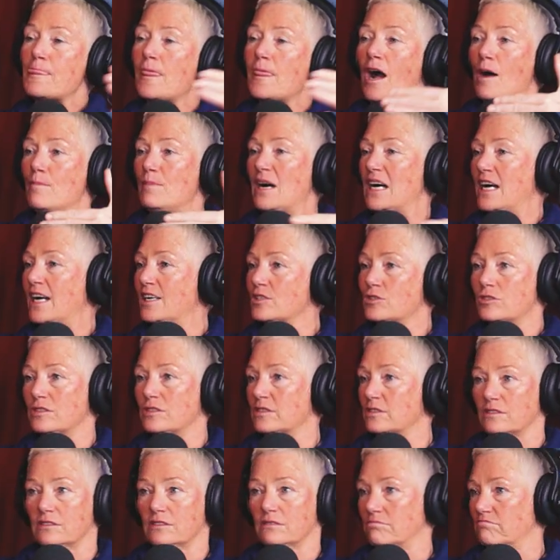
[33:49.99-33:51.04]
I'm sure.
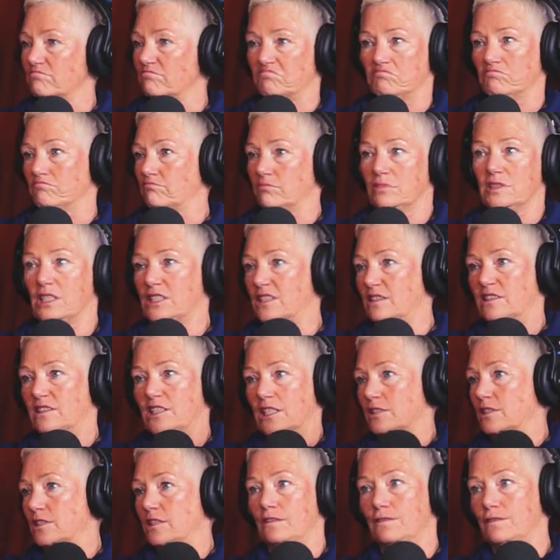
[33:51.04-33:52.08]

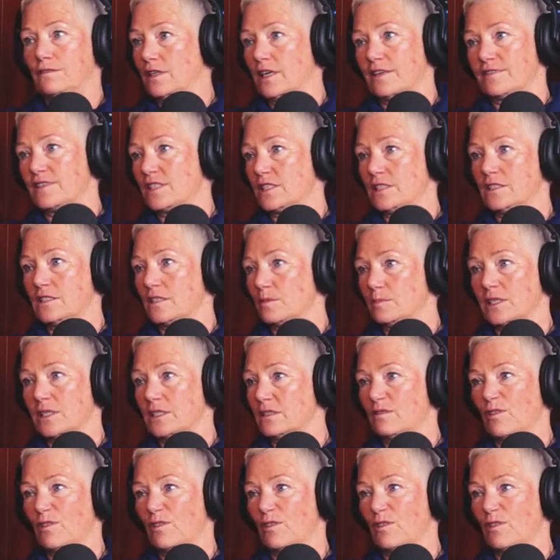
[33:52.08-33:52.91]
165 centimeters, yeah,